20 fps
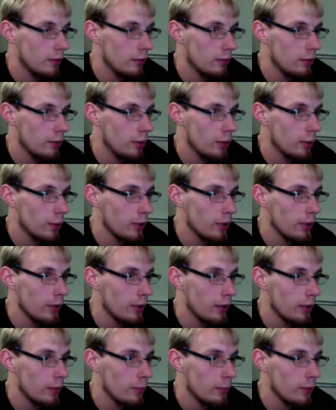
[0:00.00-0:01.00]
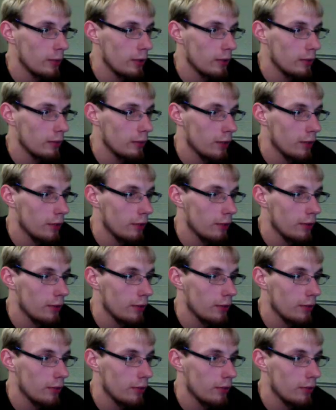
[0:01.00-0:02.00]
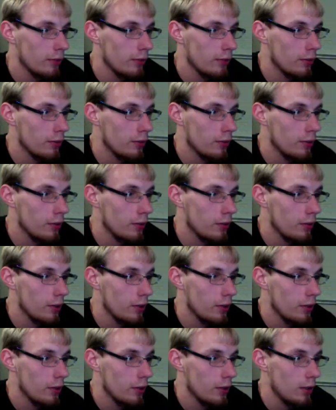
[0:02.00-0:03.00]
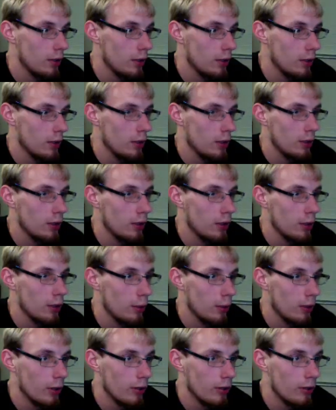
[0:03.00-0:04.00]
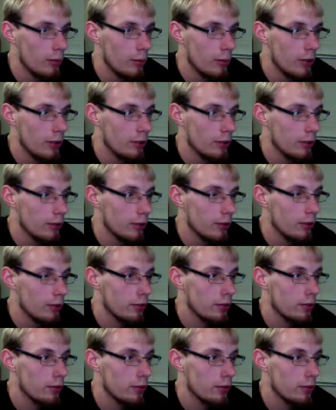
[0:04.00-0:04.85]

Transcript: Don't get that reference? Go watch The Matrix.